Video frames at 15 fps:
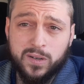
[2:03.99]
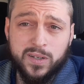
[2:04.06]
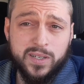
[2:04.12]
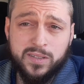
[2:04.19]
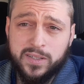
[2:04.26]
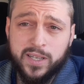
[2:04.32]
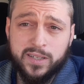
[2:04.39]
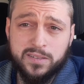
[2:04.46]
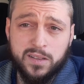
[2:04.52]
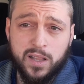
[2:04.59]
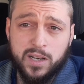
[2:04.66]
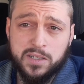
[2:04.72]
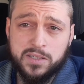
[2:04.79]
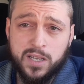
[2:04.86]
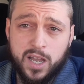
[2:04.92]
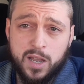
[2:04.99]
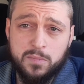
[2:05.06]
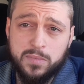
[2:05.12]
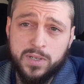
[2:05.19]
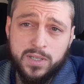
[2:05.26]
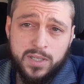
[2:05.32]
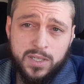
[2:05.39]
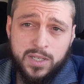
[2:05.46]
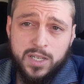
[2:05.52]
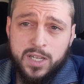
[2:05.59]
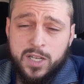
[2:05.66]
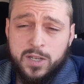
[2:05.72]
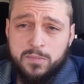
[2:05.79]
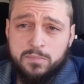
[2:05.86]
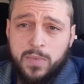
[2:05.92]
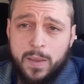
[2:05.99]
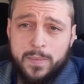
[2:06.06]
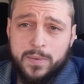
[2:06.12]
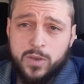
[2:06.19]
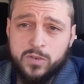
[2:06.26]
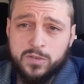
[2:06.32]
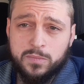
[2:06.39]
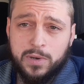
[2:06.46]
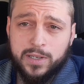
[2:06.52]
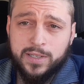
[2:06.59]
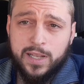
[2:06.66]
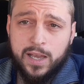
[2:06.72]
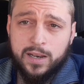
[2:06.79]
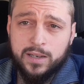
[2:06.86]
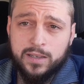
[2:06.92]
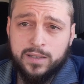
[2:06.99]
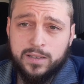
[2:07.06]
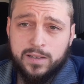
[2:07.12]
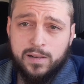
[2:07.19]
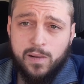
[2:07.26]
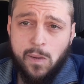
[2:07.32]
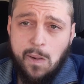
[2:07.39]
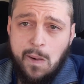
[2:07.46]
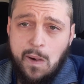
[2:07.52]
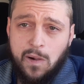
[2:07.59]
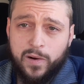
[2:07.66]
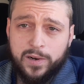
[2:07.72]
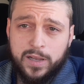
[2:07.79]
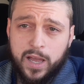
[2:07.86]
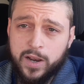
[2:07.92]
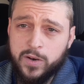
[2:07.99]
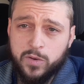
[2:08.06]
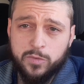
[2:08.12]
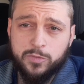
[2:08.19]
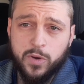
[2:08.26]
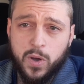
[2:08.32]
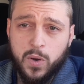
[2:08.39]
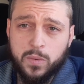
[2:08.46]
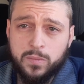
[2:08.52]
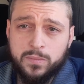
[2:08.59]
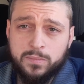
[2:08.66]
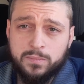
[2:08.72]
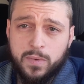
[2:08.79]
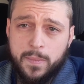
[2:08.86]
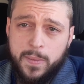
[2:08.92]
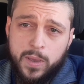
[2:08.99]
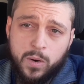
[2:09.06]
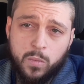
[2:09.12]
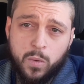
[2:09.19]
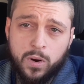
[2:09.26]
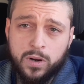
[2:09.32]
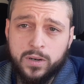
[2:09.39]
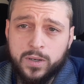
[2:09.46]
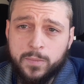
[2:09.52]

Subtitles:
It takes a lot of time, but maybe using my data, got a new phone, maybe it'll work.